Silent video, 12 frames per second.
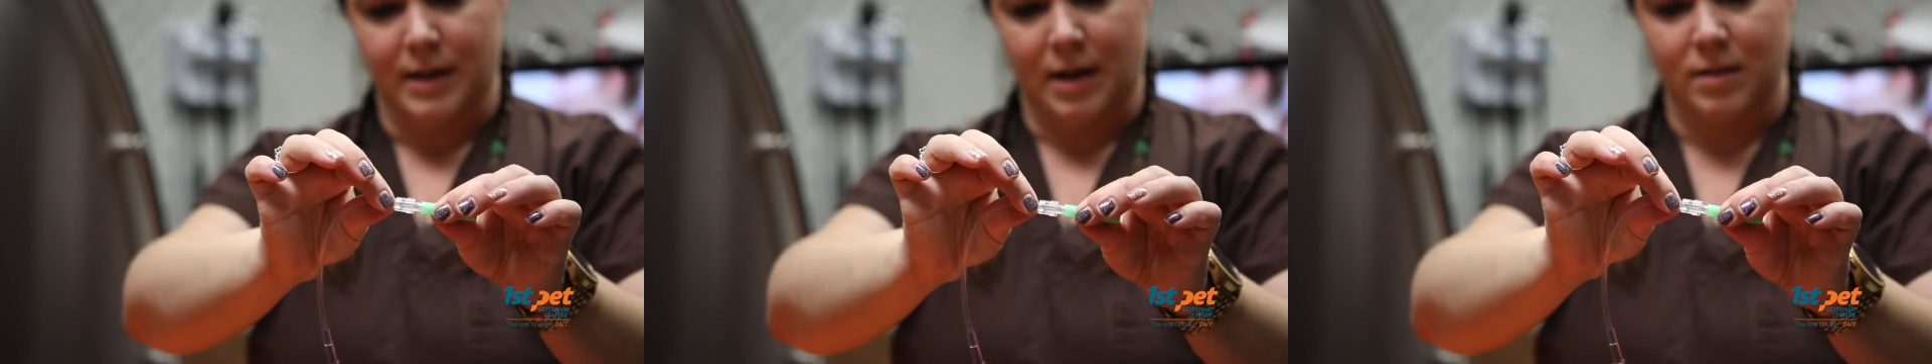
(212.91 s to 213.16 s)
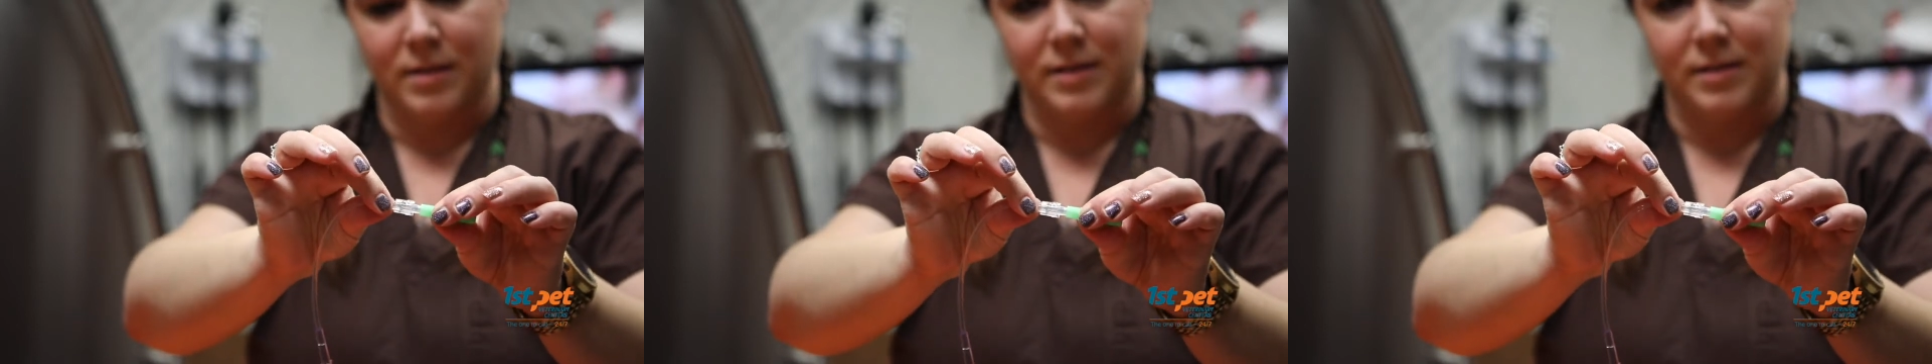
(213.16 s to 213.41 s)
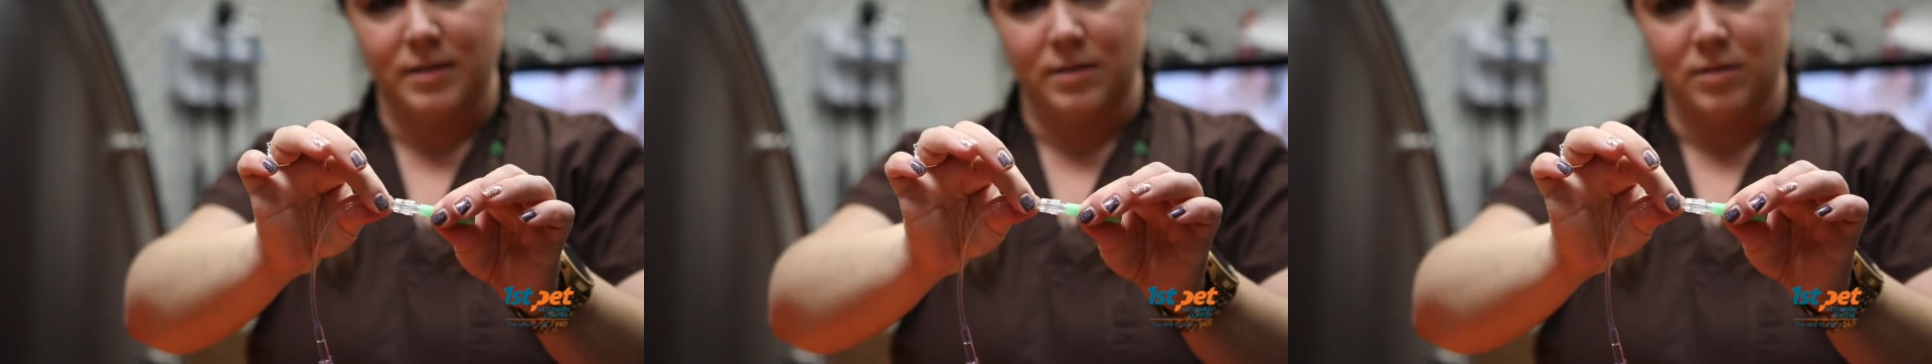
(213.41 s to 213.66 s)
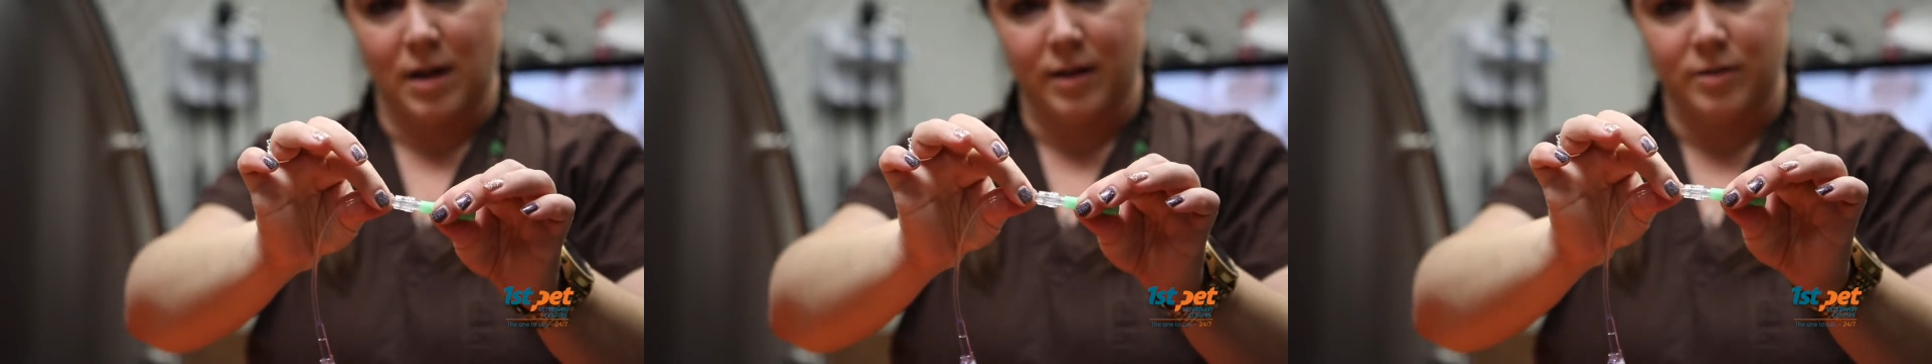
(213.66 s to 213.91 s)
Now this
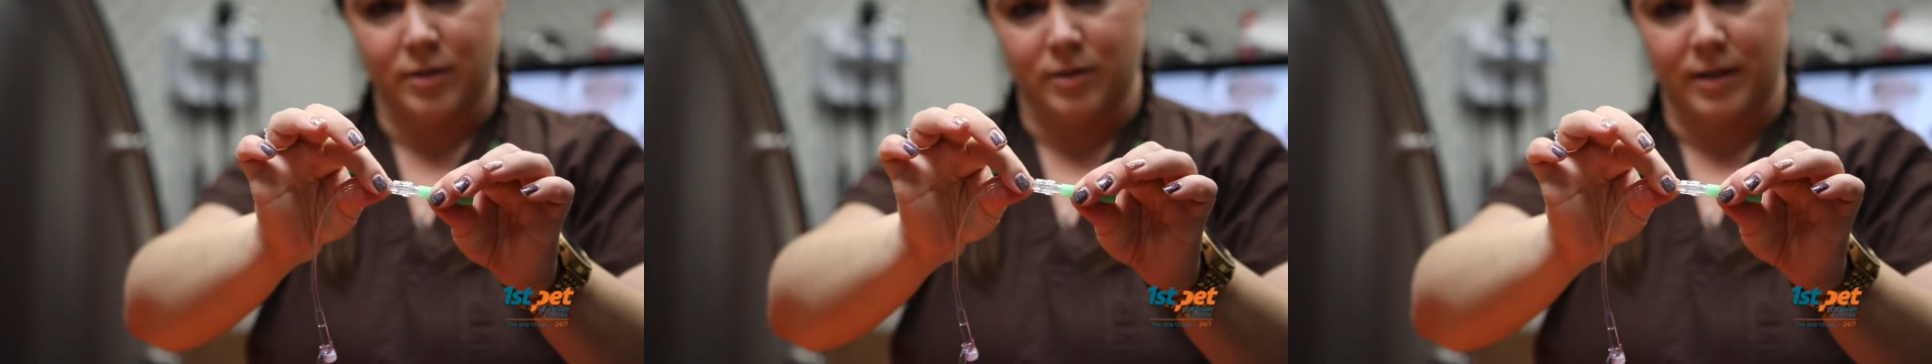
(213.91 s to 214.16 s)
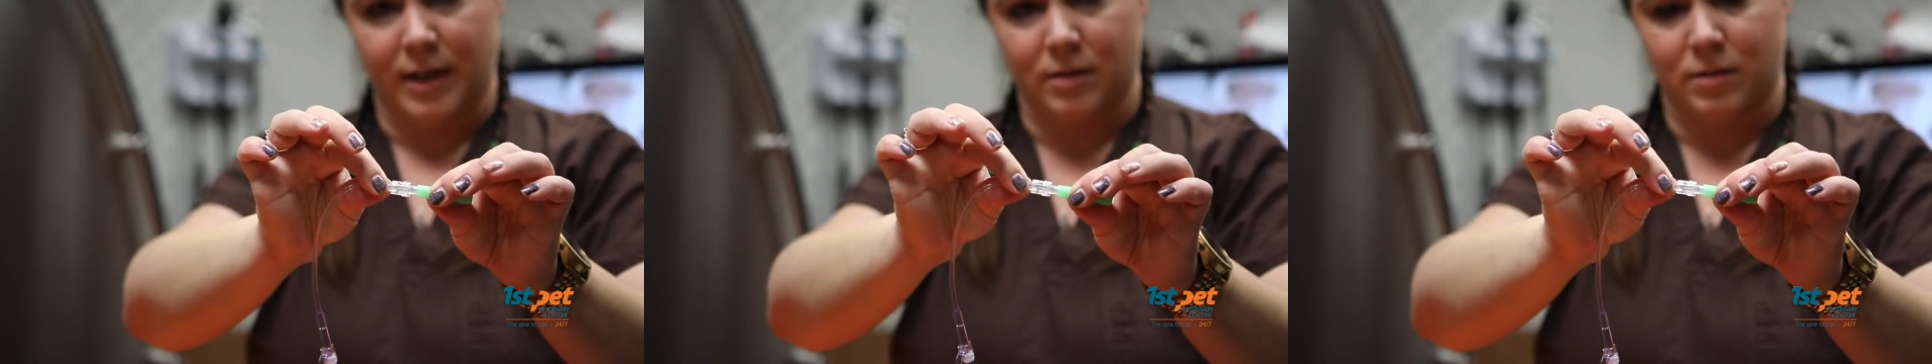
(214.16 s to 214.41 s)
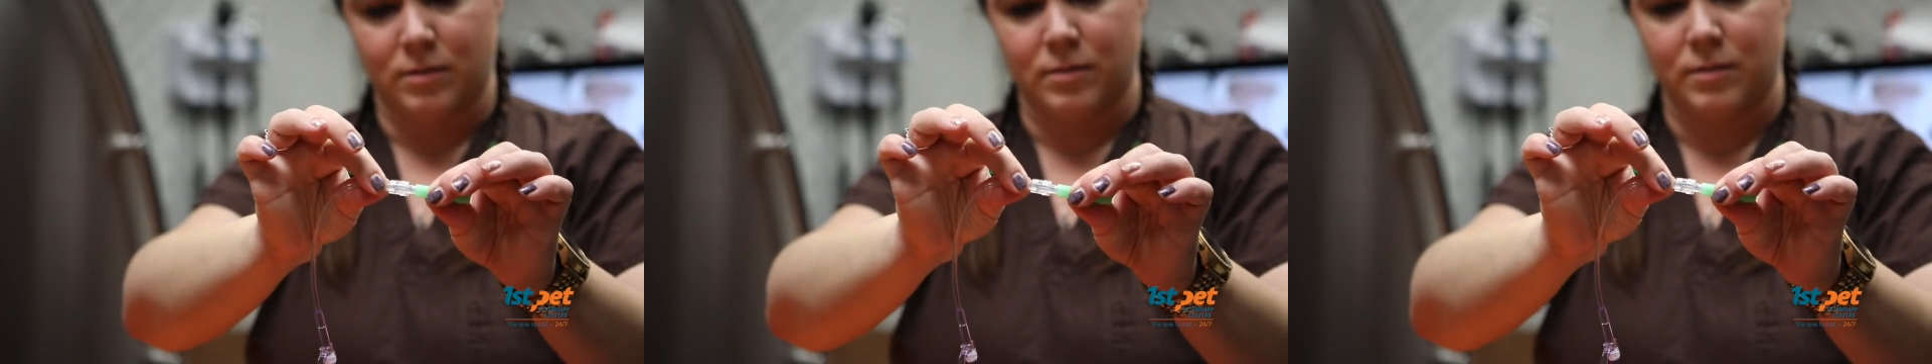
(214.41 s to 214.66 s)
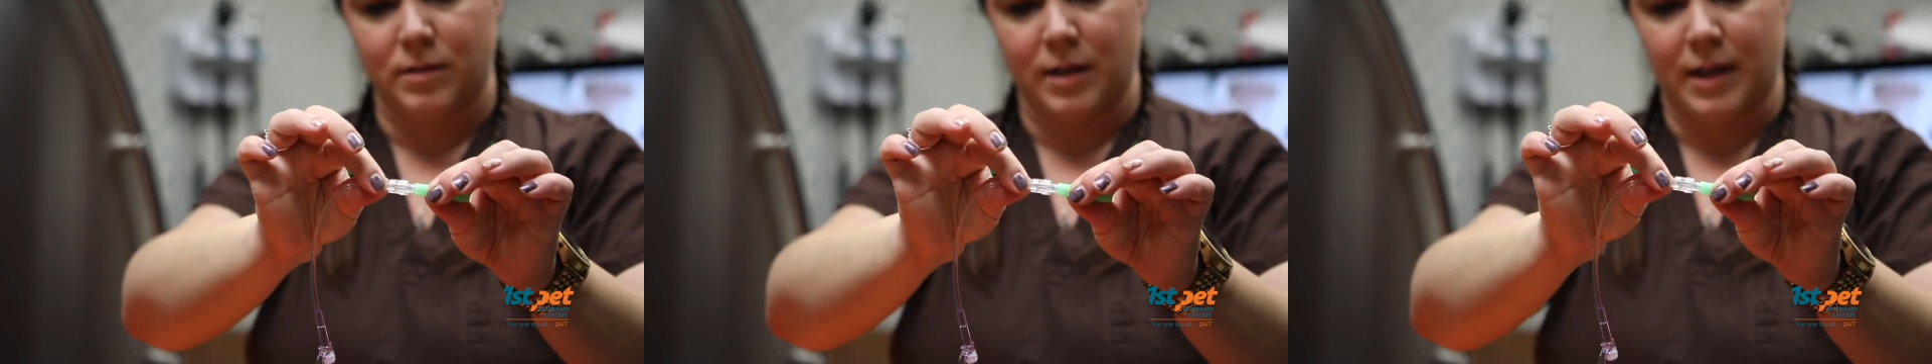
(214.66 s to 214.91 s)
has locked your needle
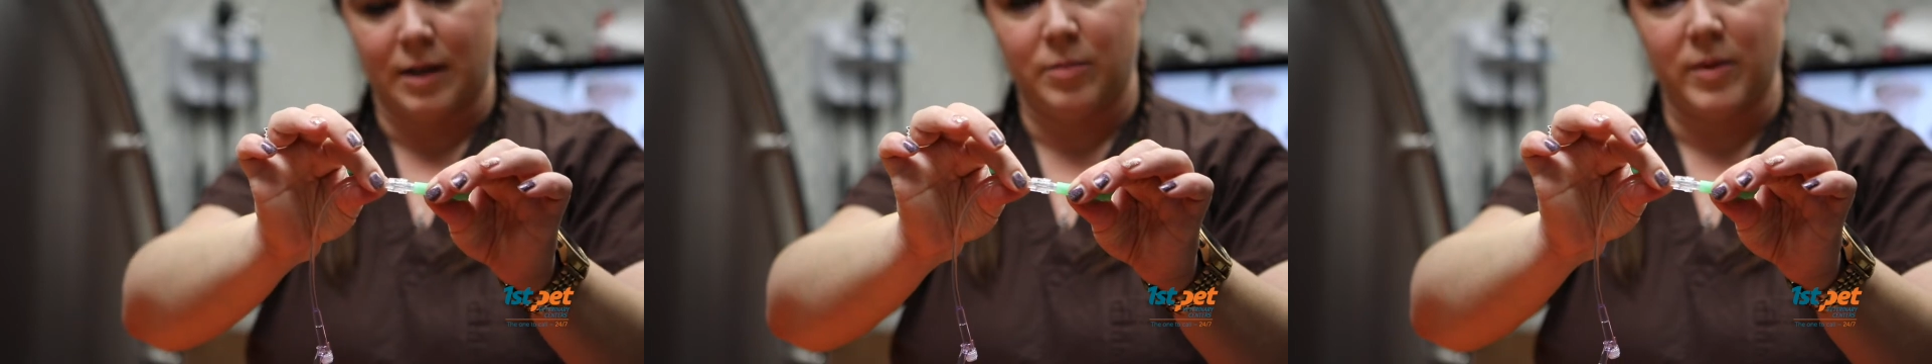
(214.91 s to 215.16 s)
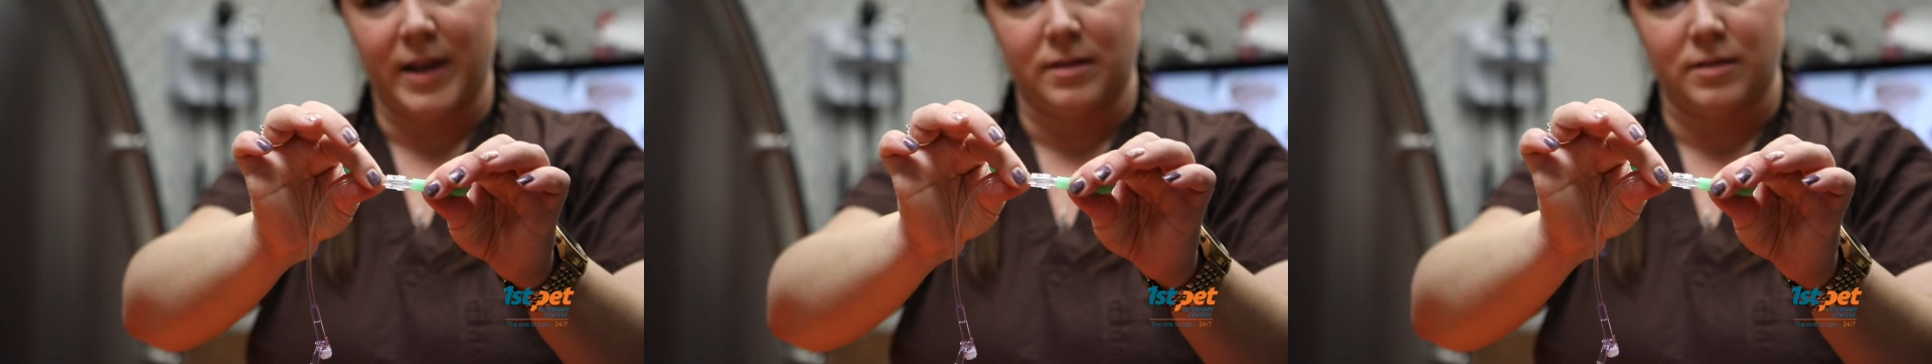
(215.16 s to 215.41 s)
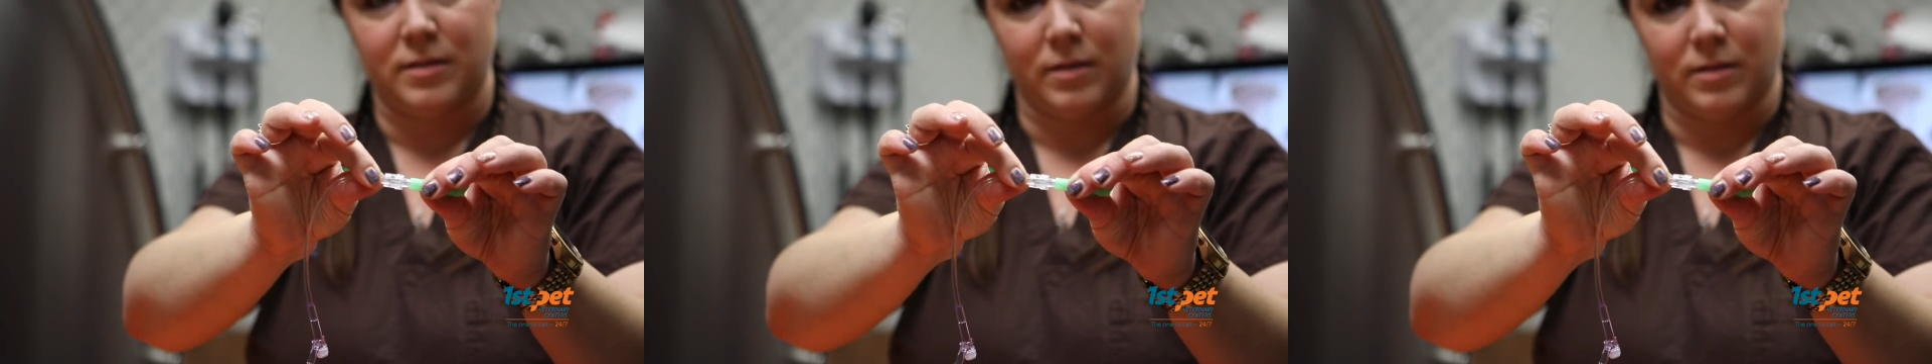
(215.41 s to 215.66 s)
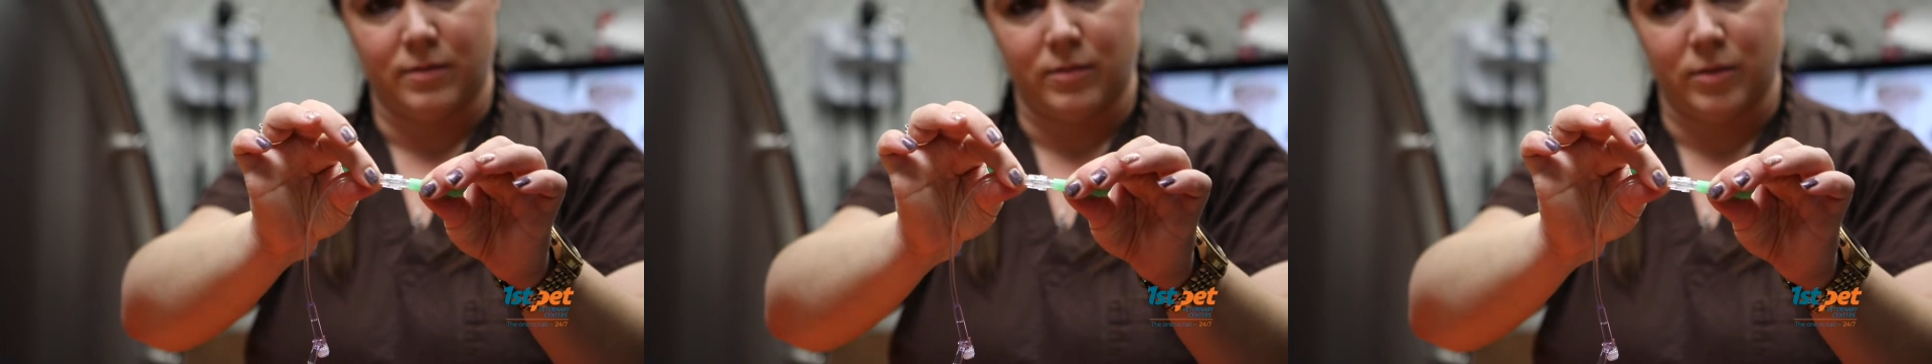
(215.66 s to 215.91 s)
in place to
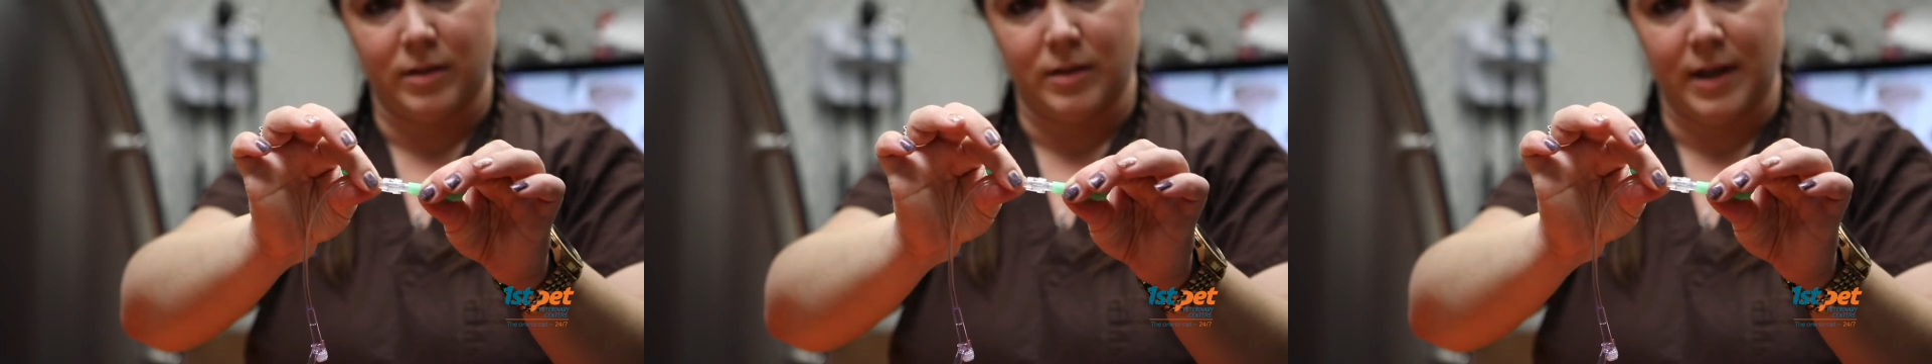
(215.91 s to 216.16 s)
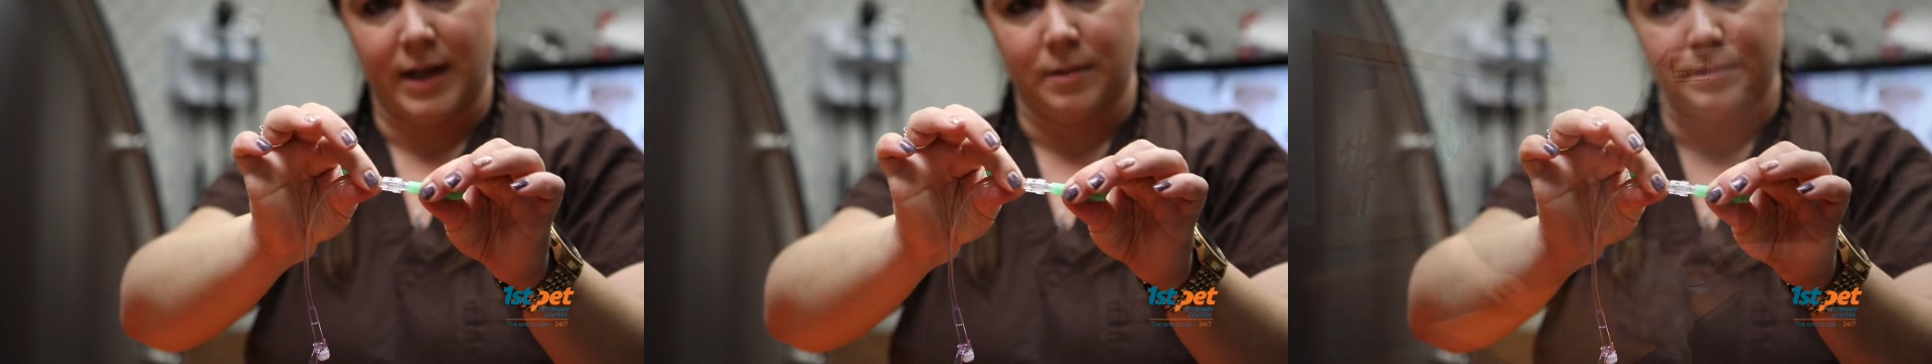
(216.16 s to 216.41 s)
the fluid line.